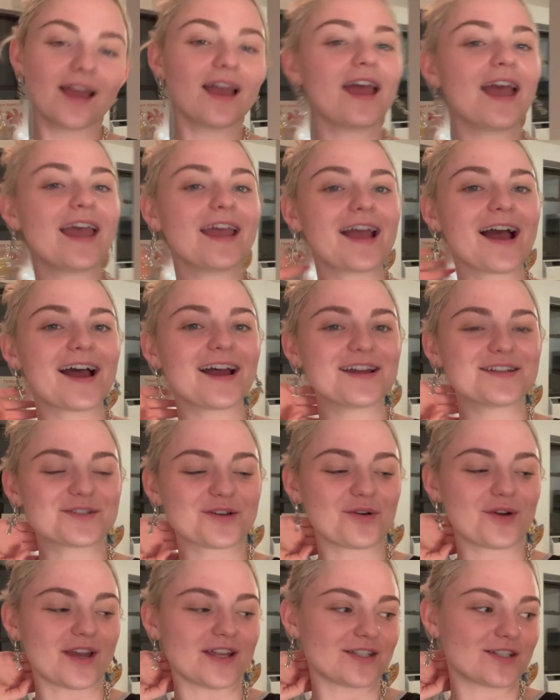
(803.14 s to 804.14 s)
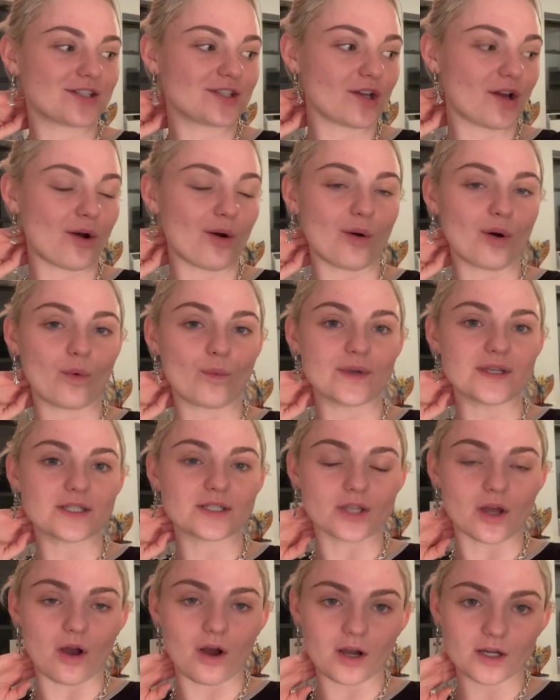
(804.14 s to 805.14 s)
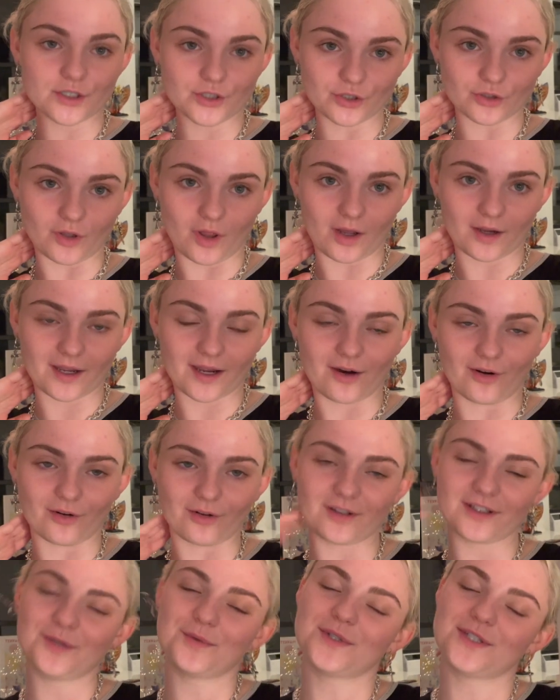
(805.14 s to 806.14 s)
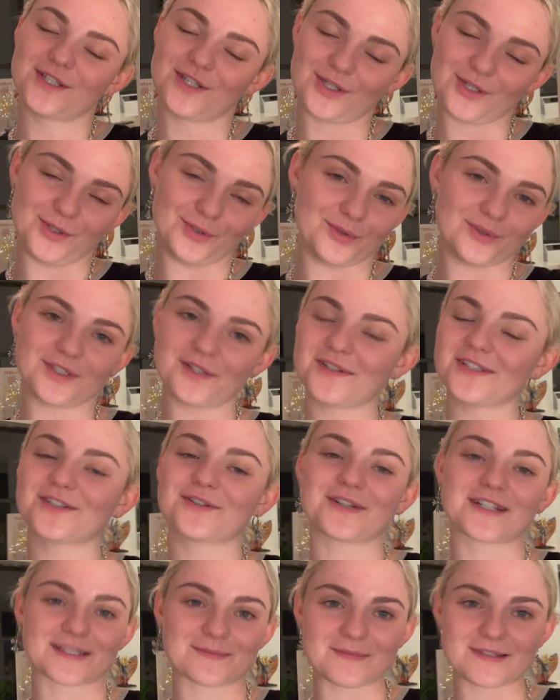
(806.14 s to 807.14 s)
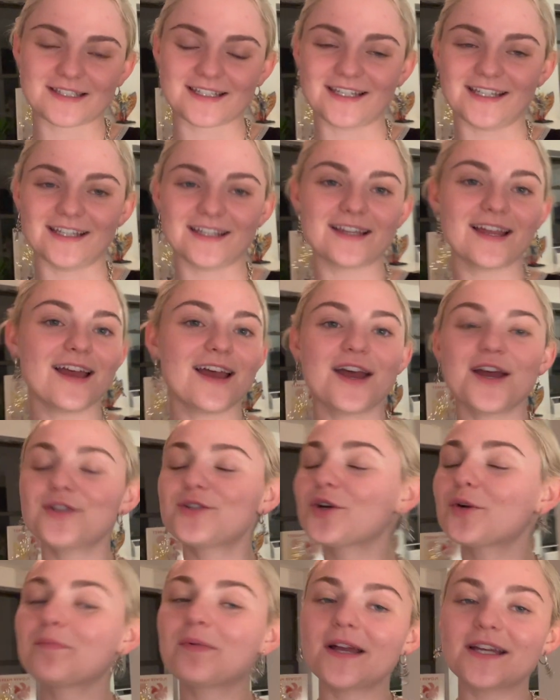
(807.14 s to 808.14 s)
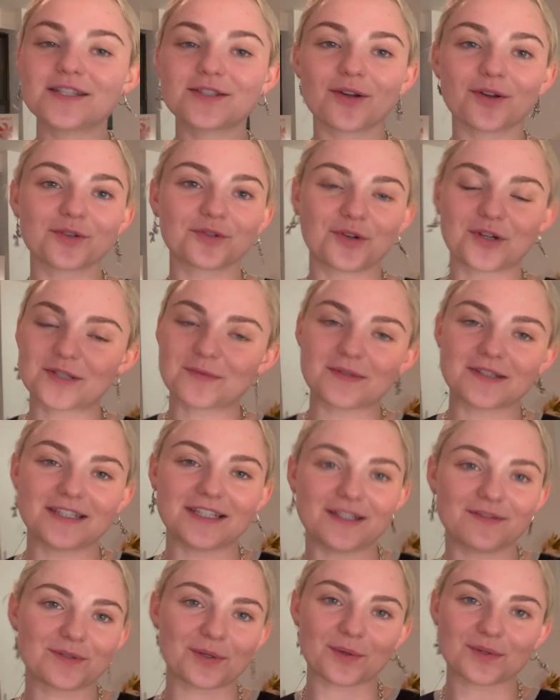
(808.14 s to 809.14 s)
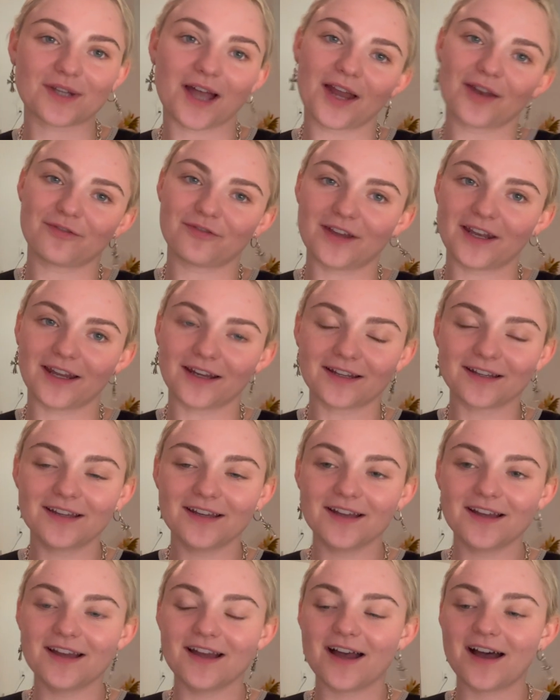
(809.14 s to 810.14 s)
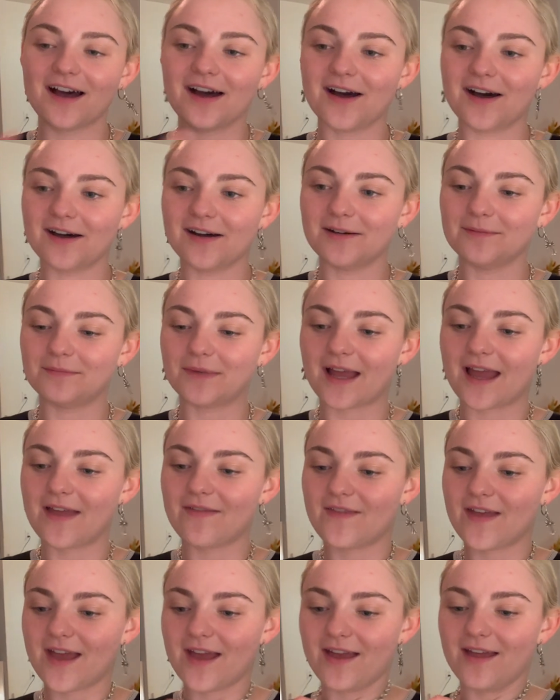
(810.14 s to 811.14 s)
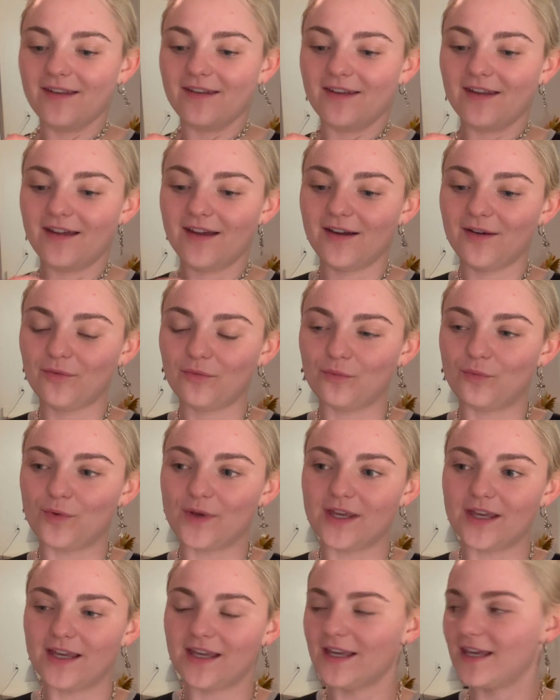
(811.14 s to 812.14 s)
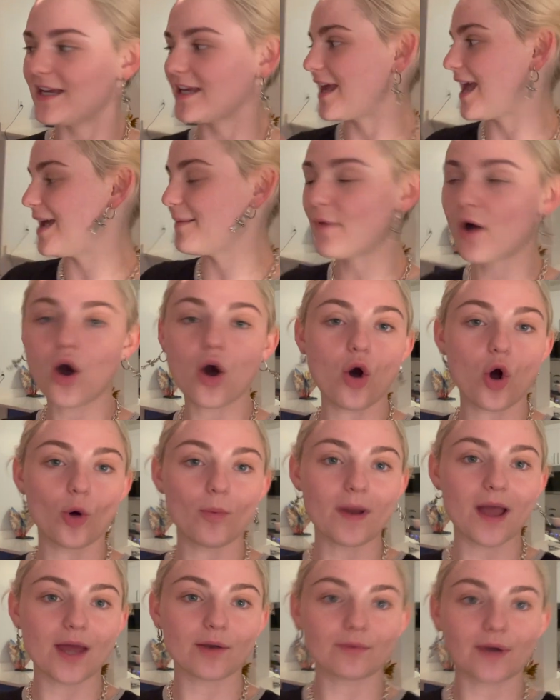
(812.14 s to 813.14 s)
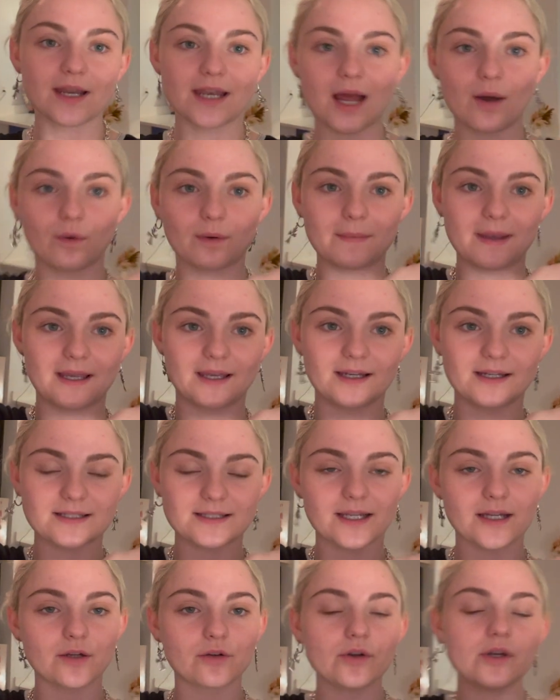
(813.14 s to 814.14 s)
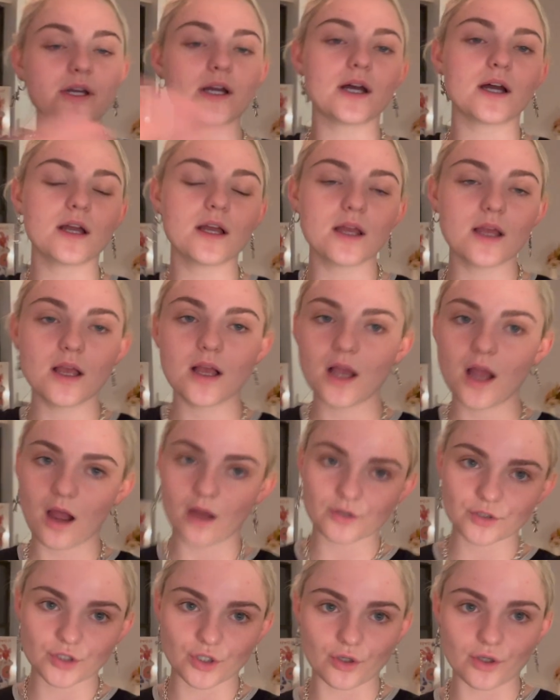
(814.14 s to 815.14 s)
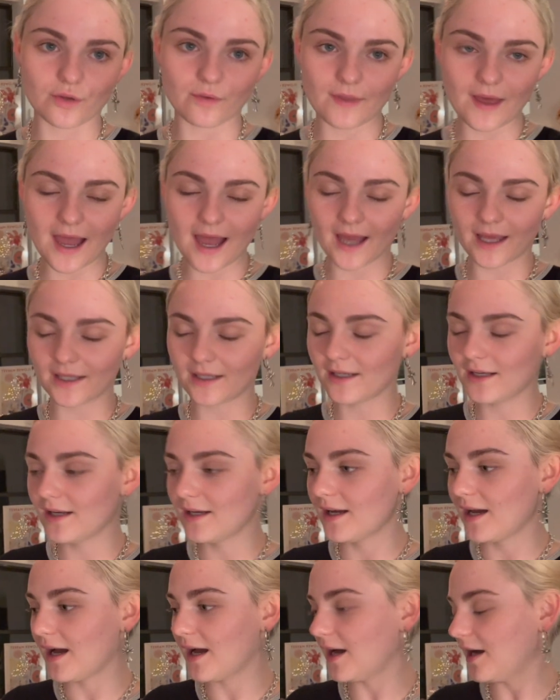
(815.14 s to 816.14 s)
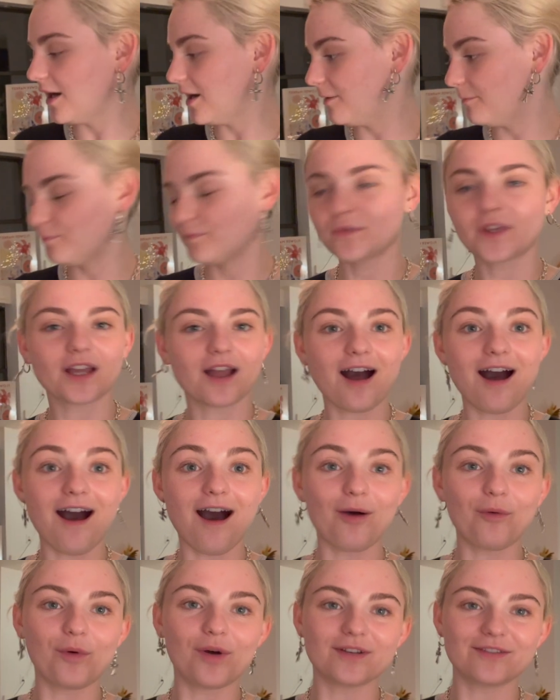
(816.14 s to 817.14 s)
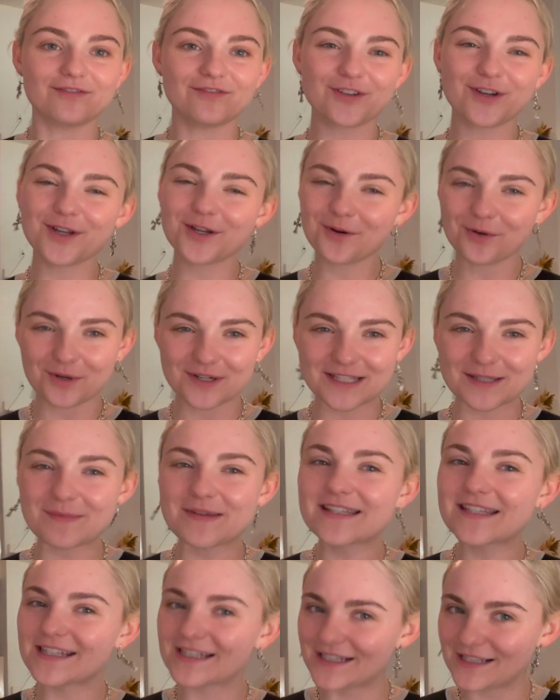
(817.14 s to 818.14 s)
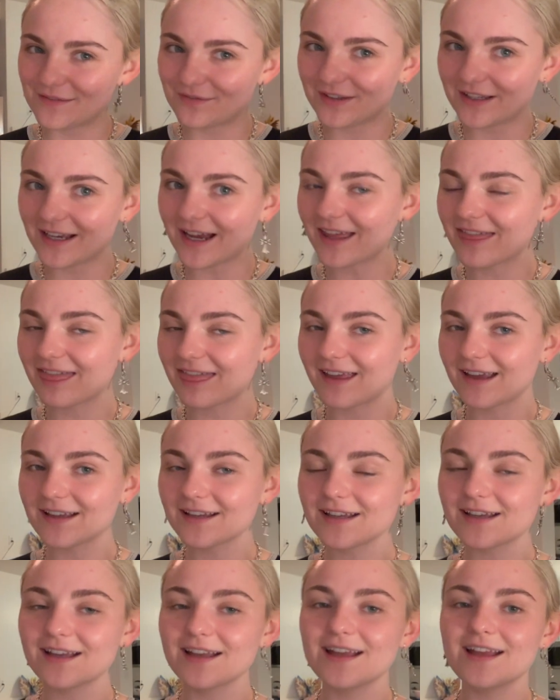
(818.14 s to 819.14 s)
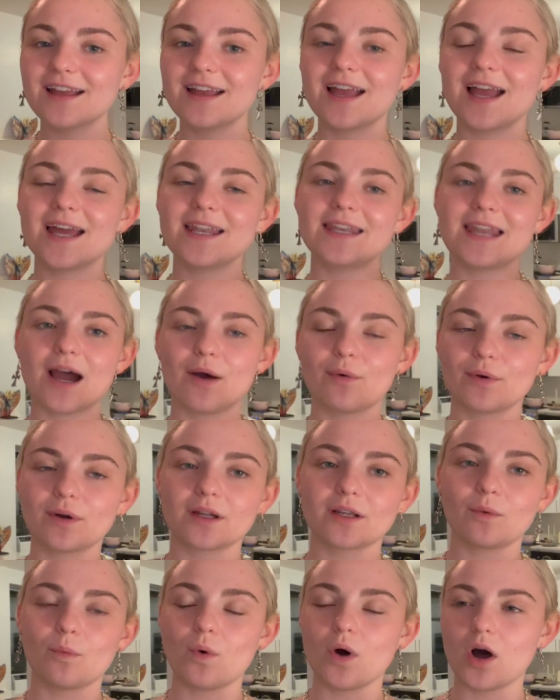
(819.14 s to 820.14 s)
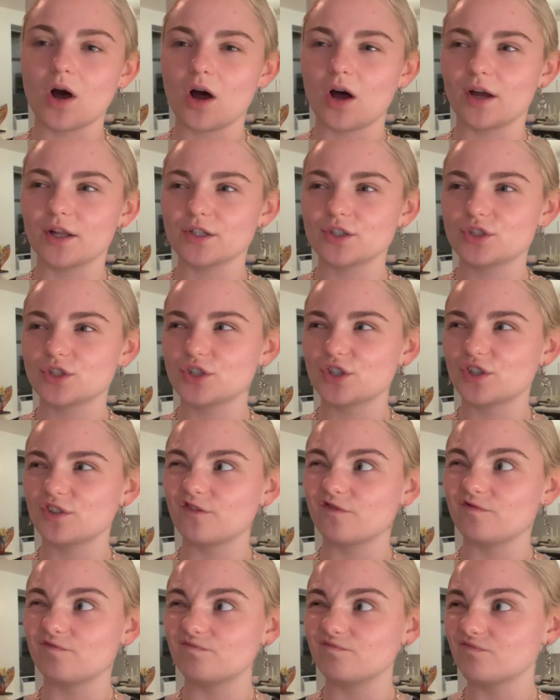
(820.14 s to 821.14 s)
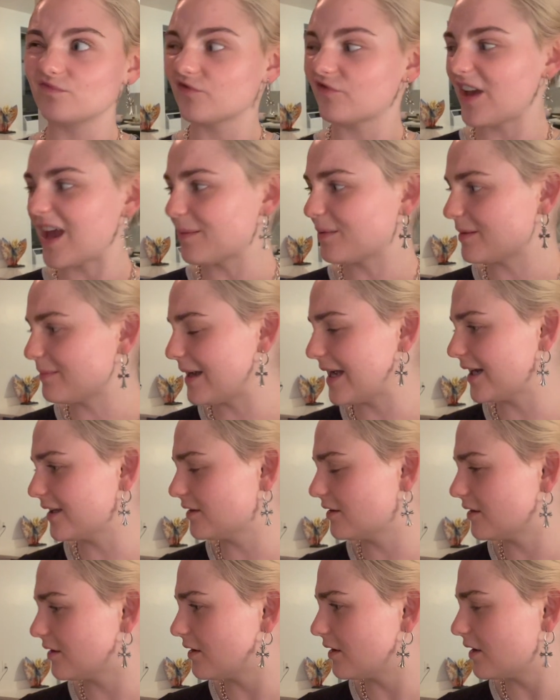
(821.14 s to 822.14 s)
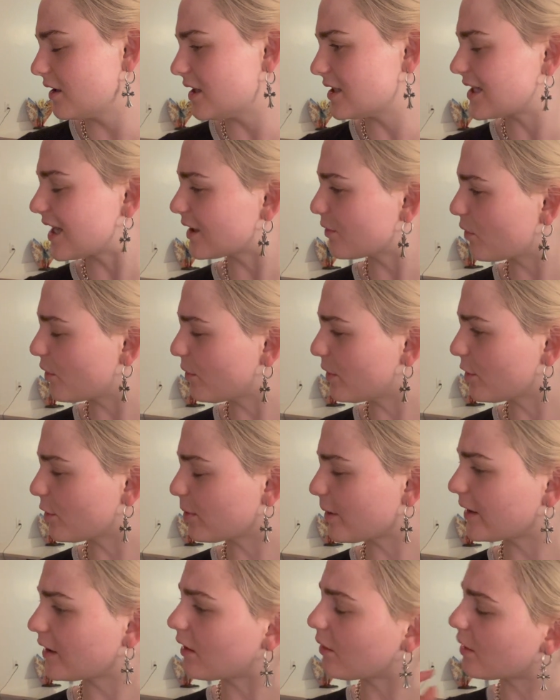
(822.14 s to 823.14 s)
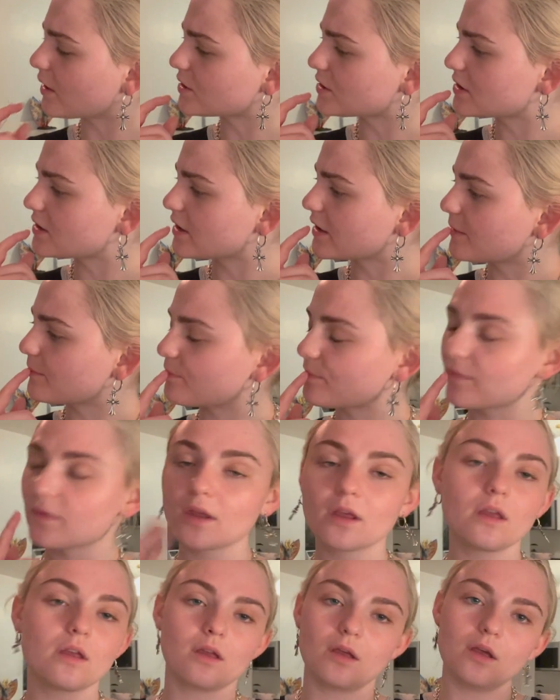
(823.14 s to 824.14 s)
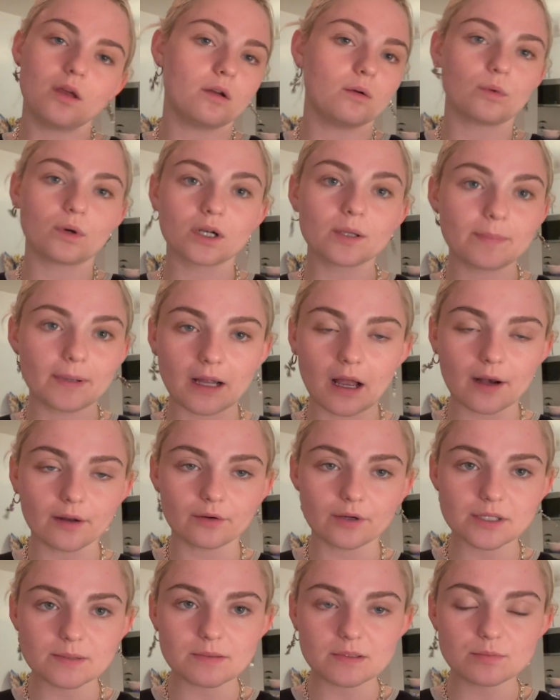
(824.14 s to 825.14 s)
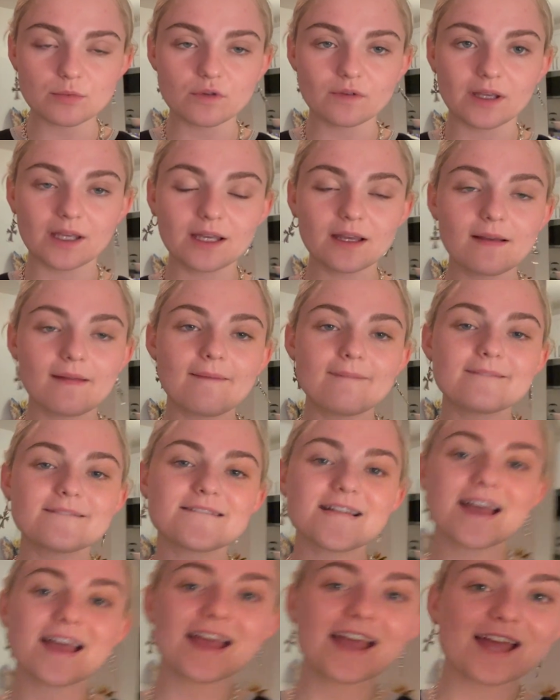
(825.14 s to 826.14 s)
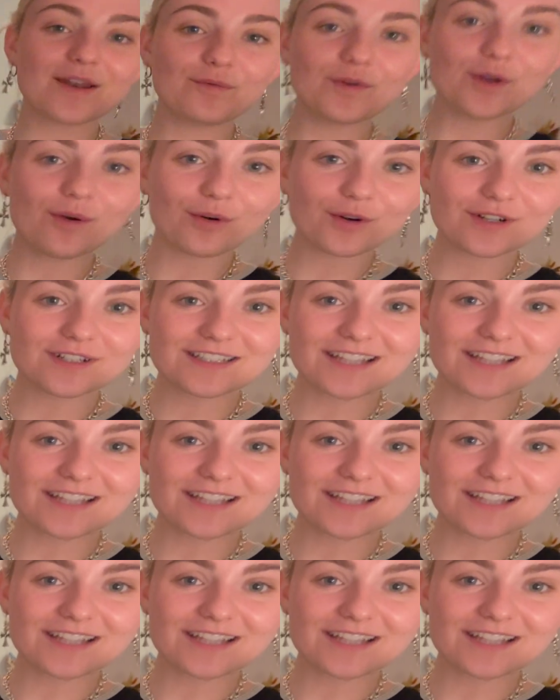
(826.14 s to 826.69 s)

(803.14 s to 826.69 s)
Hey guys, okay, so we saw Sherlock Carol. It was cute, it was Christmassy. It took place on Christmas Eve, so it was kind of fitting. Um, and then we came home, and right now we're making a sangria. I'll show you that. Um, like a hot one, very Christmas Eve-y, I think. And now we're gonna watch Family Man? Is that what we were planning on watching tonight? We're gonna pick out a Christmas movie, and we ordered